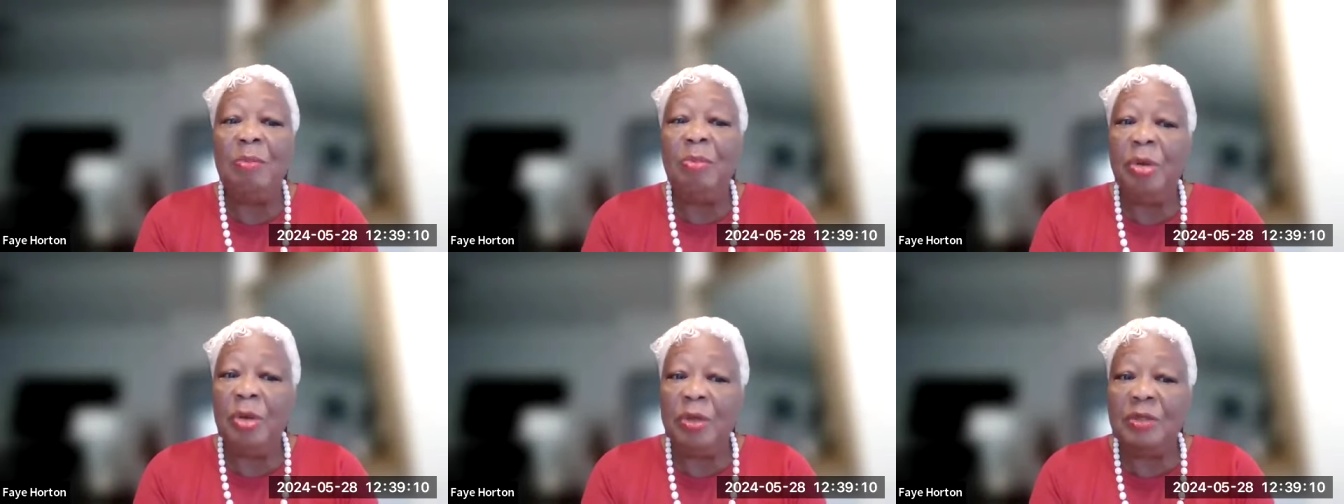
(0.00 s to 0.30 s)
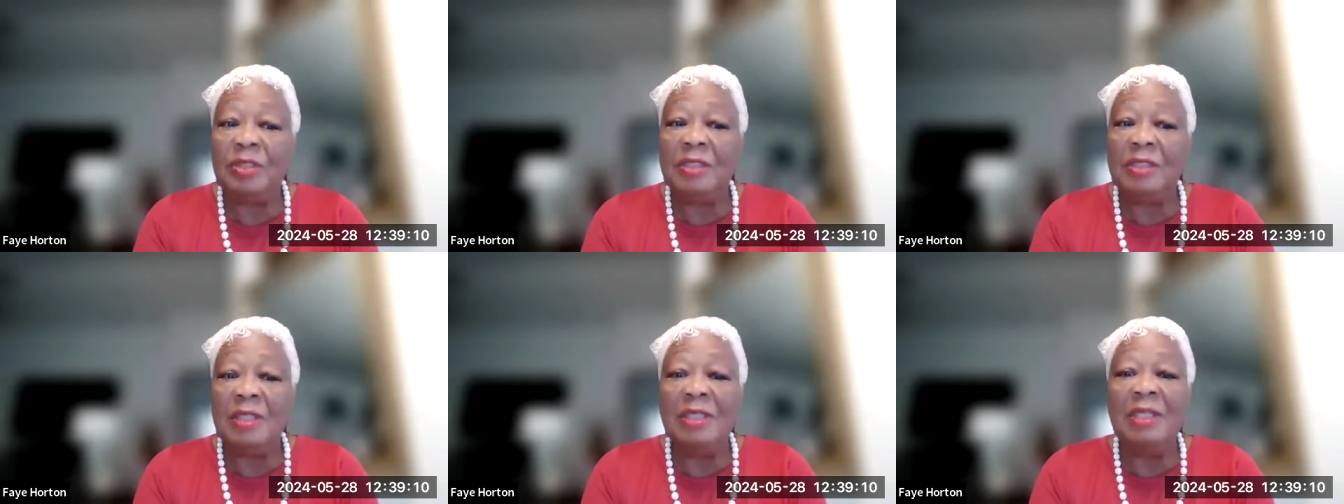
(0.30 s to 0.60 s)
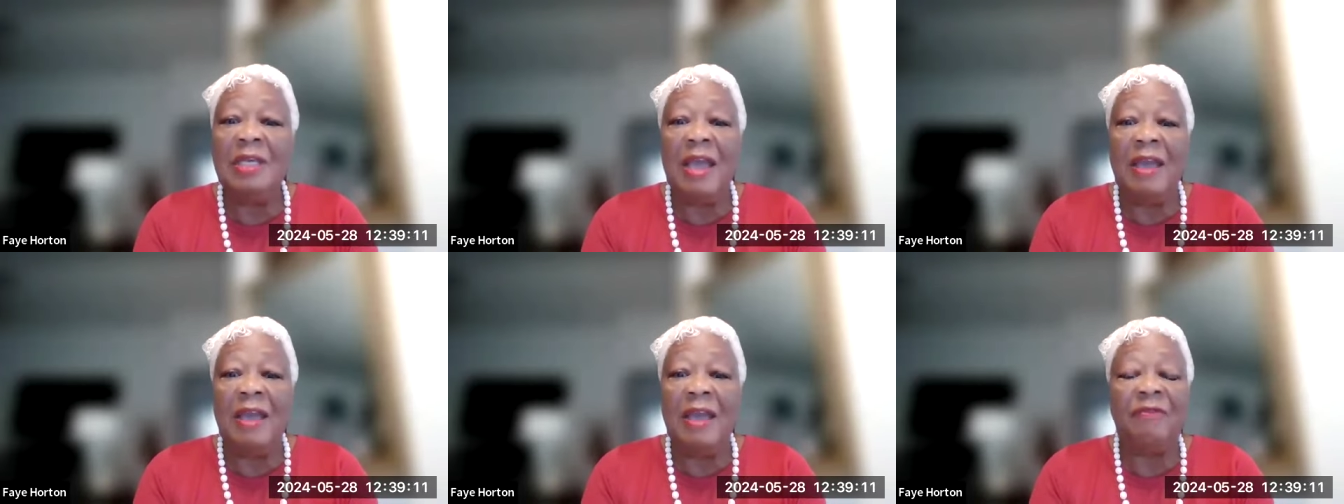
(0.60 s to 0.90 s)

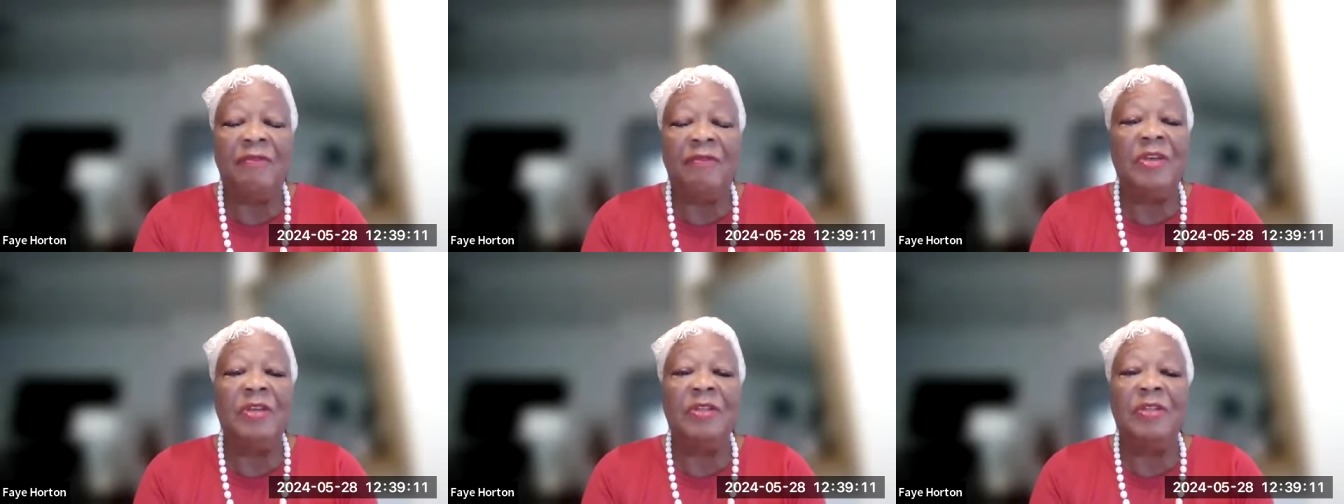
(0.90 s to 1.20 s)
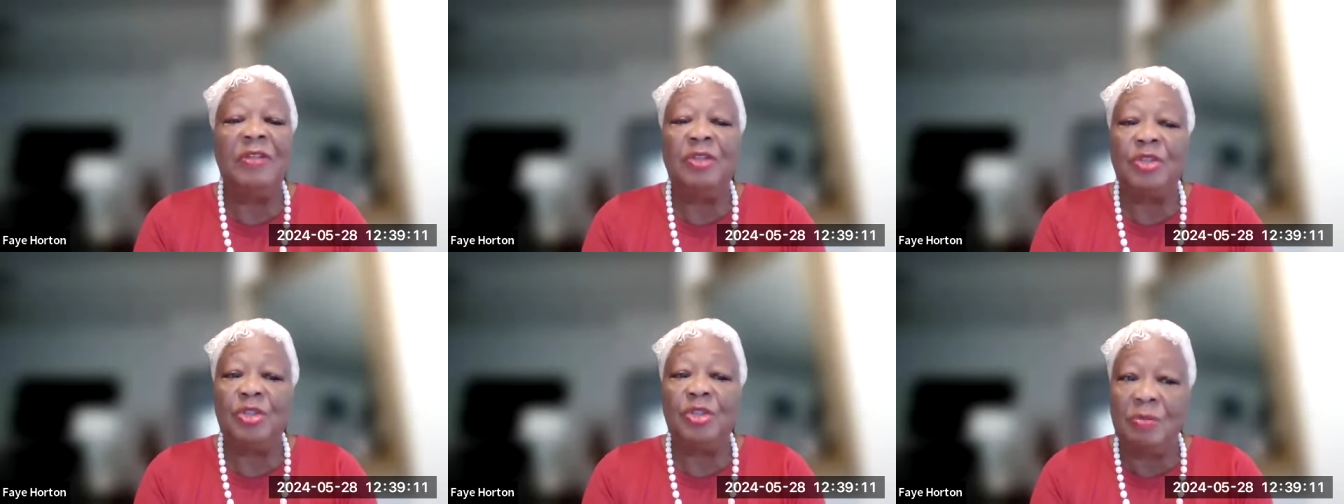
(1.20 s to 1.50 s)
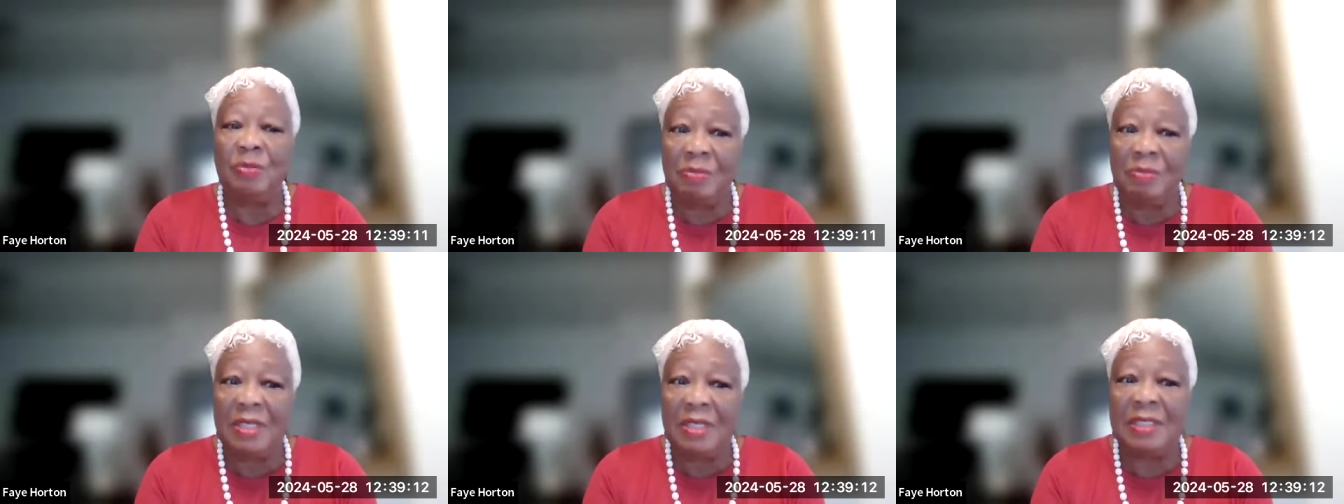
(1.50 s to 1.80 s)
personally, I feel that
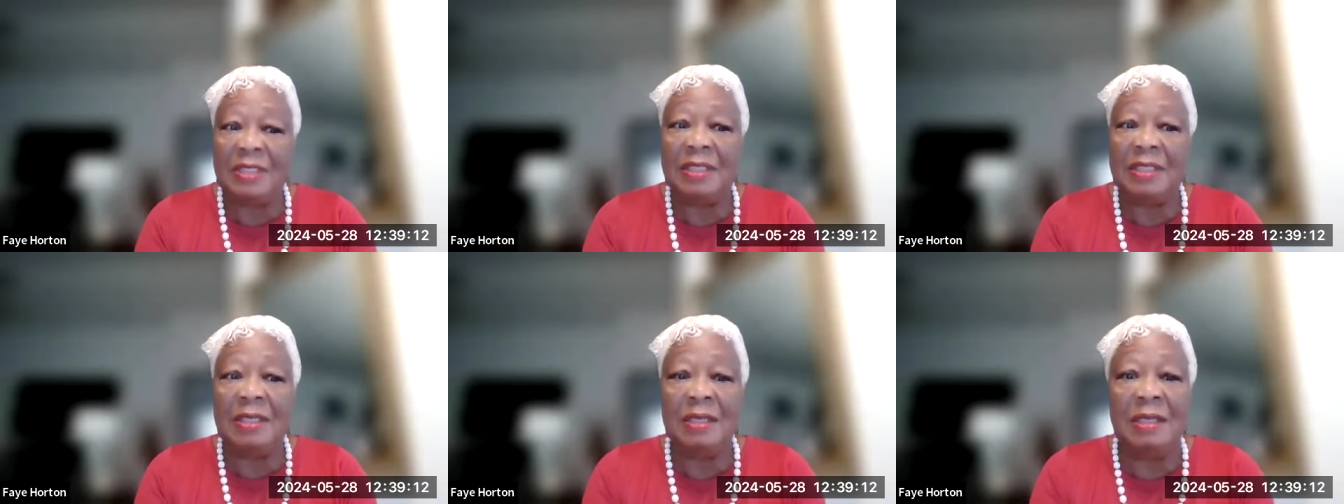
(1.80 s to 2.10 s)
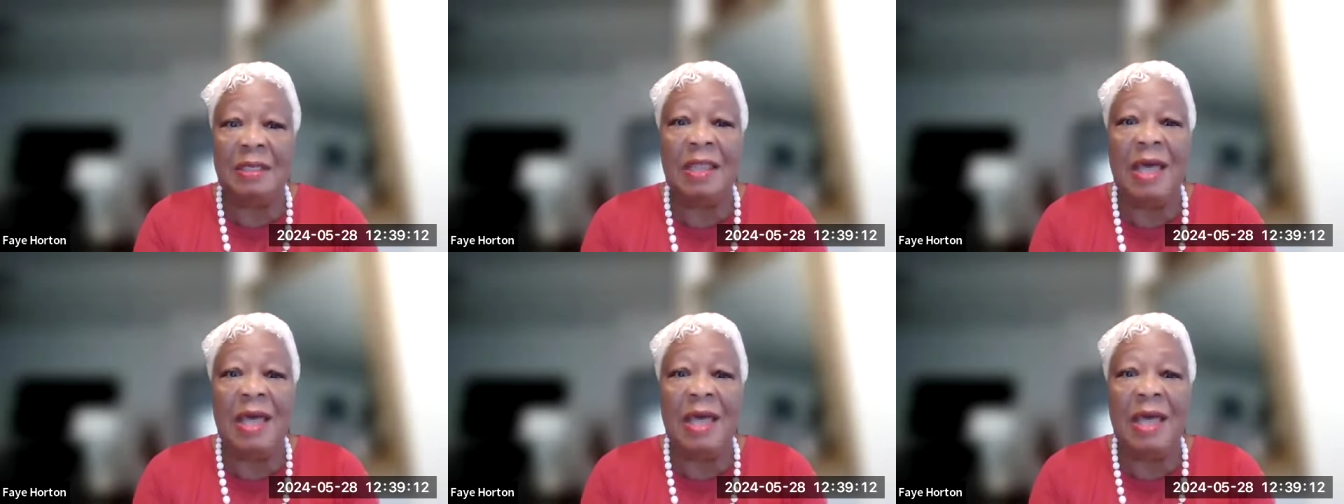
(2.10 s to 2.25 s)
you're missing a